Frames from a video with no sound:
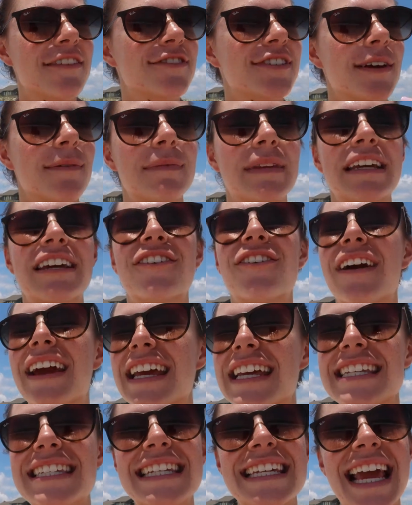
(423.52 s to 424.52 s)
if something
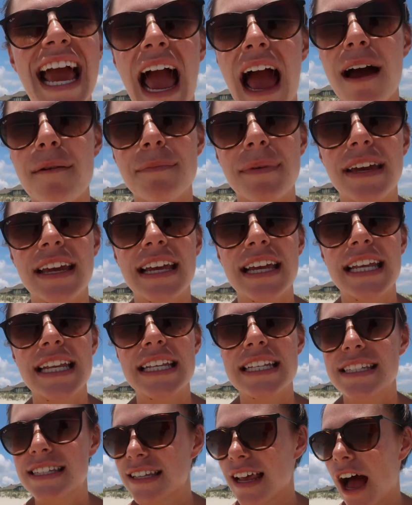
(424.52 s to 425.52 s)
crazy
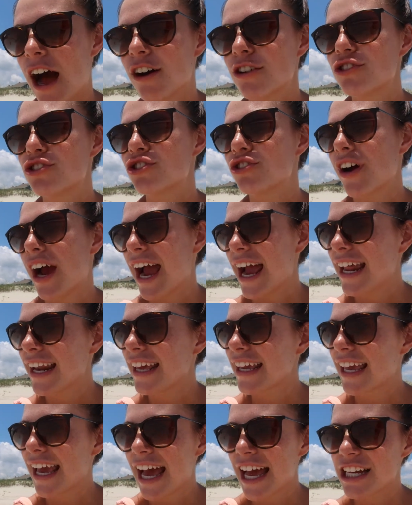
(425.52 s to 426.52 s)
happens. I'll try
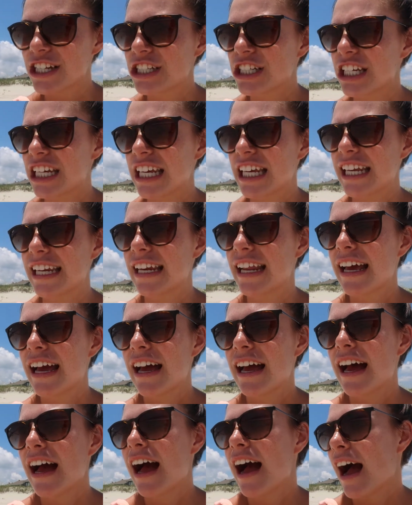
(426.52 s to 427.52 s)
to catch it.
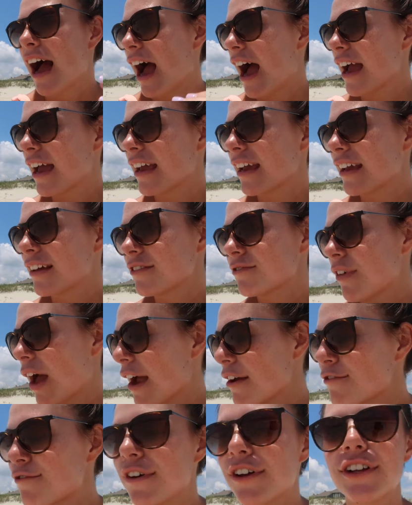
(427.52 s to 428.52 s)
I,
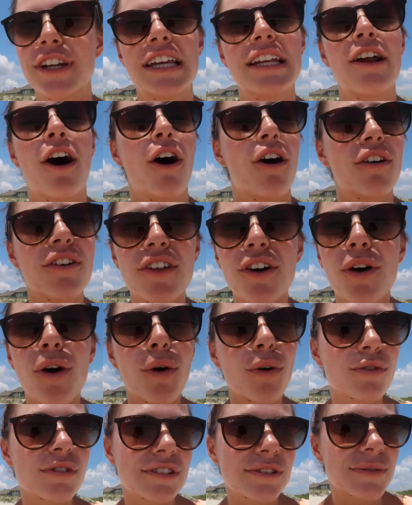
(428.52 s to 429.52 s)
I filled in all the
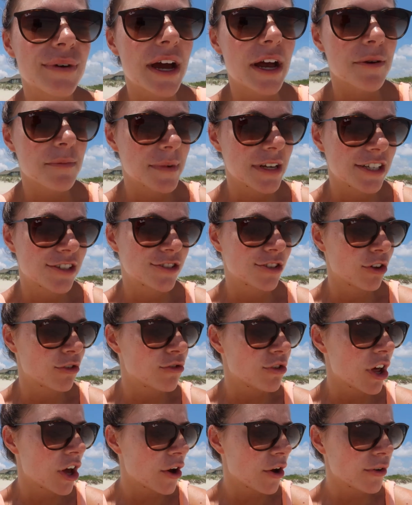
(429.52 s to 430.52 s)
holes around me, so
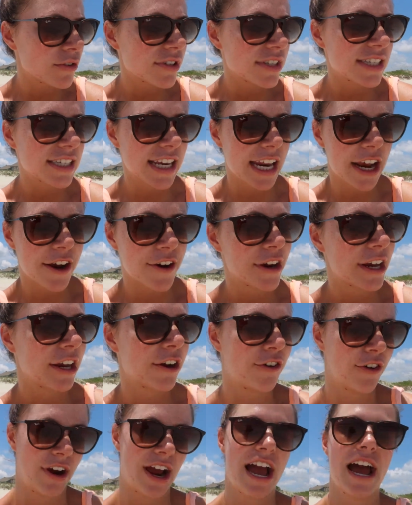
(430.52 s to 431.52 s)
no staring
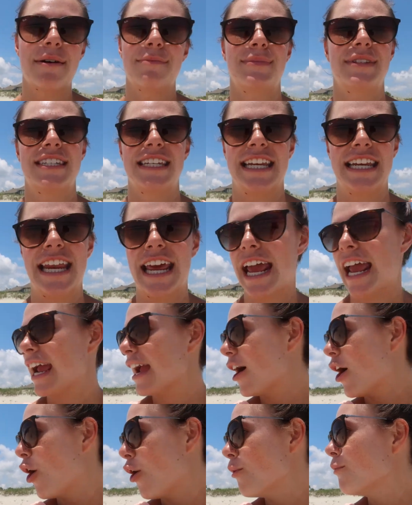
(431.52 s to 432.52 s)
crabs today,
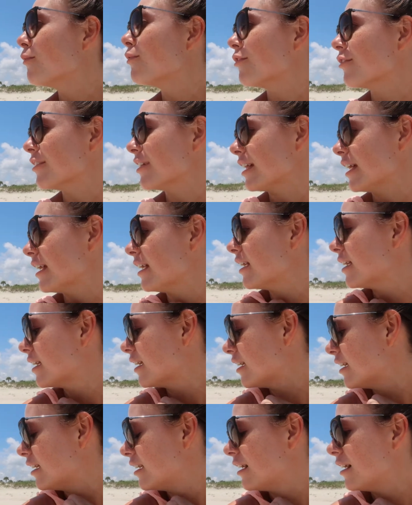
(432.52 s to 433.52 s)
hopefully.
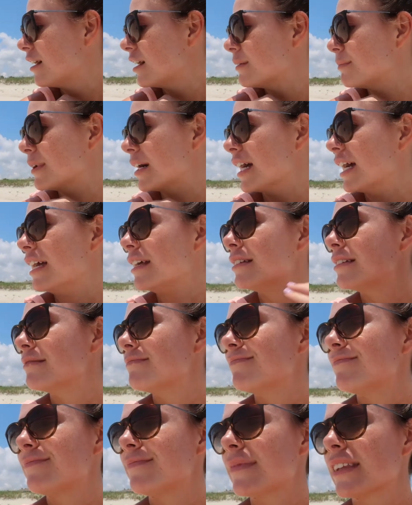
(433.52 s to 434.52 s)
But
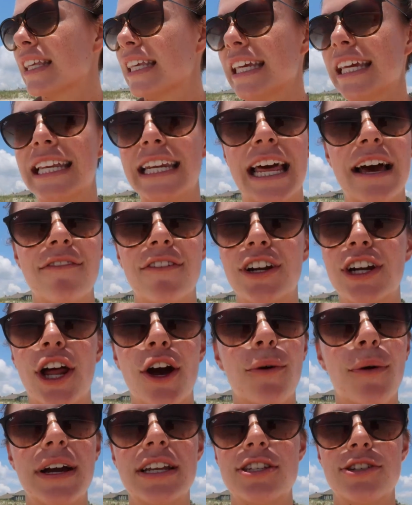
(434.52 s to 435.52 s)
you never
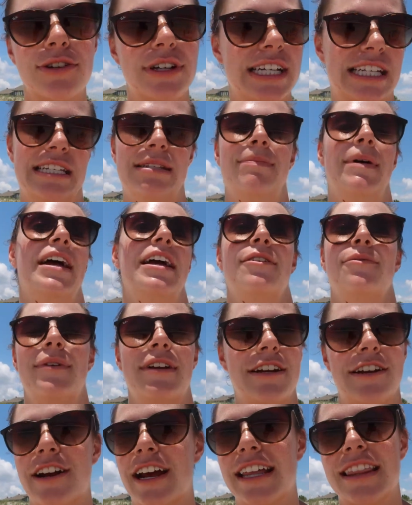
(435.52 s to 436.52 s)
know what to expect when you're